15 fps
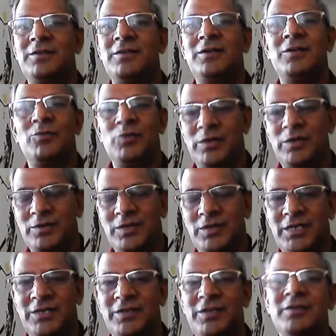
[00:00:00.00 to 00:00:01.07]
We
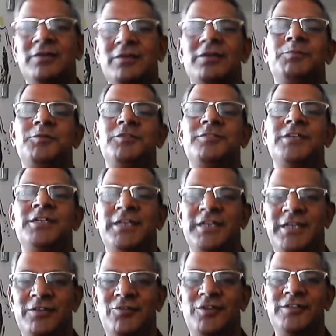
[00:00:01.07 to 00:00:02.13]
appreciate and
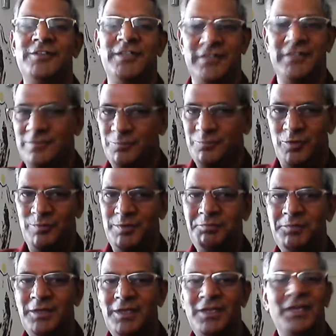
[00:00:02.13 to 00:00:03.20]
acknowledge that there's a
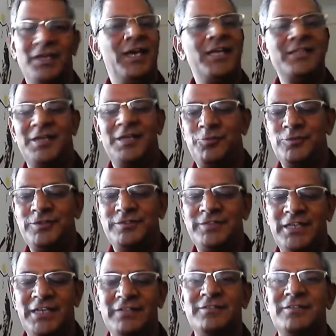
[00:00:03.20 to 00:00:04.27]
problem. And therefore the
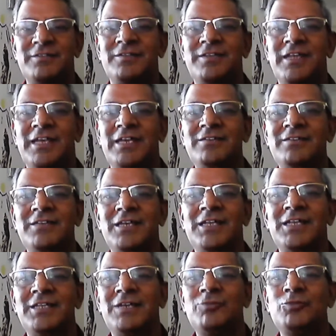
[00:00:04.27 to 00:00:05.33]
second thing is
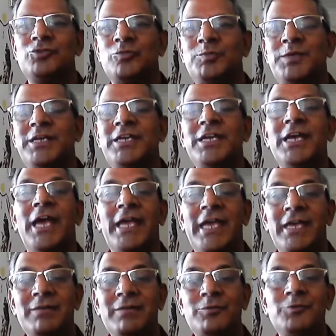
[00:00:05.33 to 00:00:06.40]
that we should be
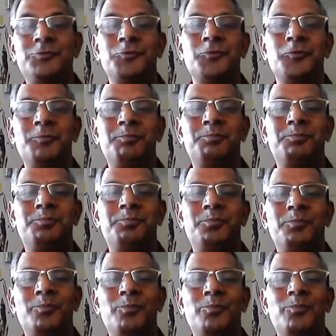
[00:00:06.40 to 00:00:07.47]
able to,
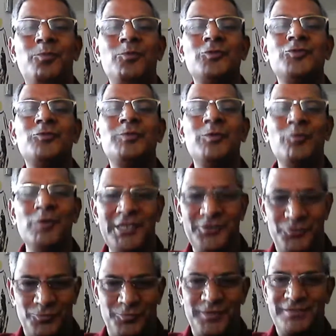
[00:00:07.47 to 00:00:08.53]
we should be willing
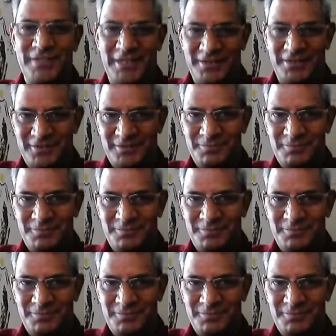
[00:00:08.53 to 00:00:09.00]
to fix that.